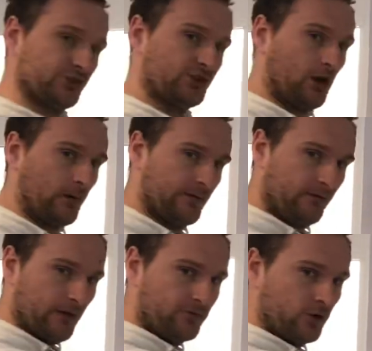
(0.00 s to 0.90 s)
to start
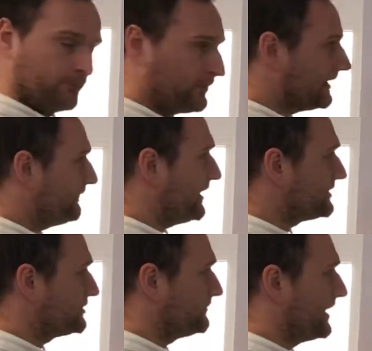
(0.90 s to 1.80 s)
with. I've not given that a
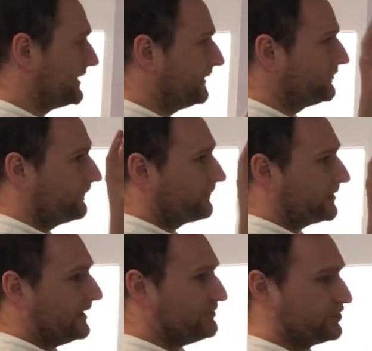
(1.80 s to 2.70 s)
subheading. I've gone for
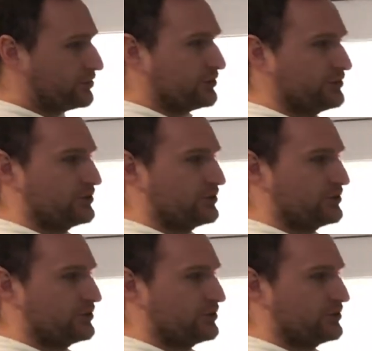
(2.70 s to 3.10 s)
an introduction to